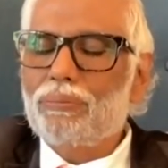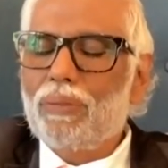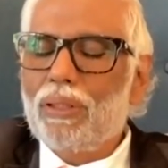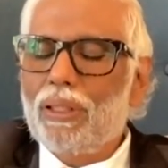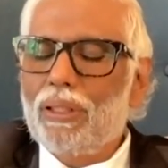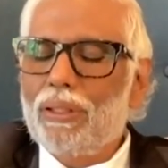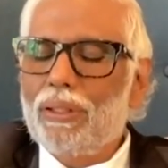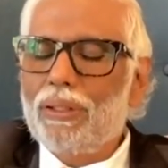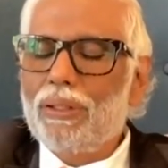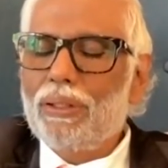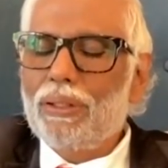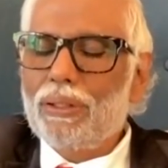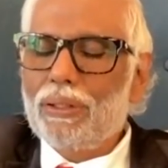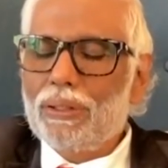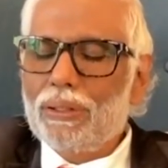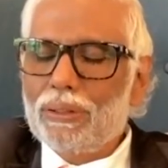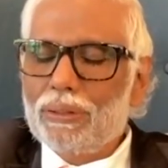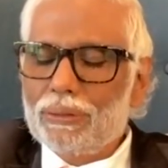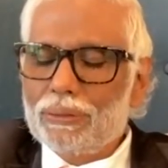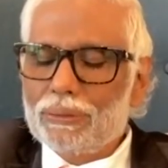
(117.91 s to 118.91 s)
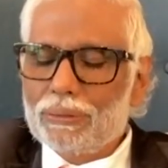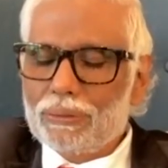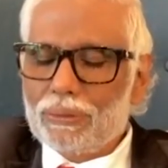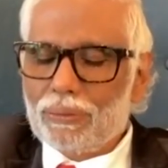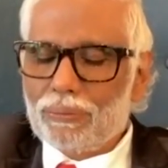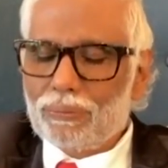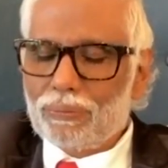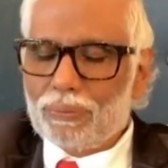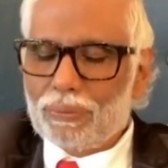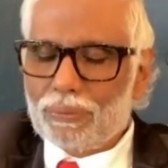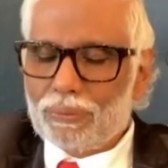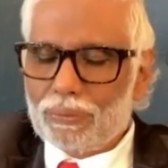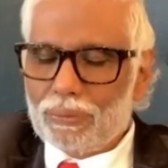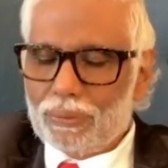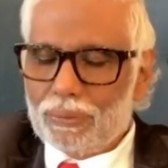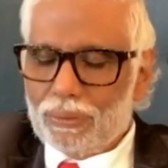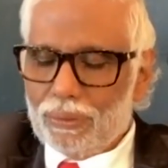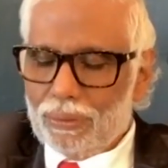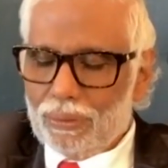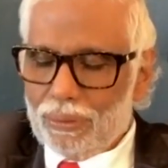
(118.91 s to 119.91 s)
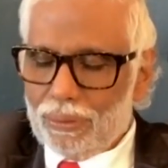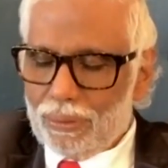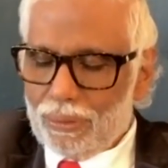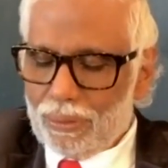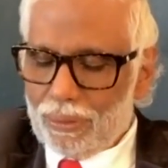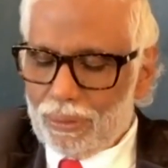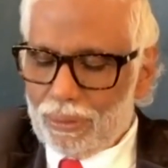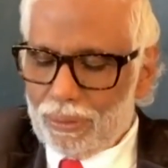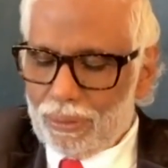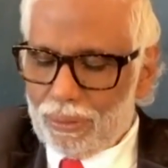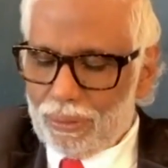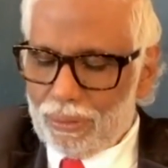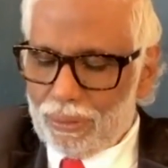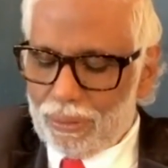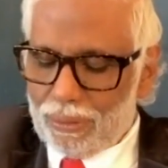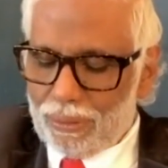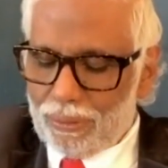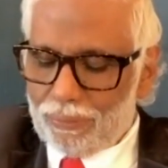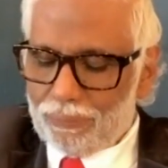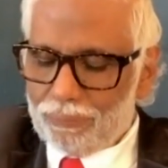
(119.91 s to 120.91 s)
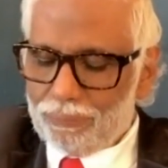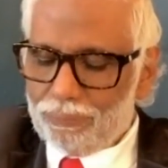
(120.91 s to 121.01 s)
my ears are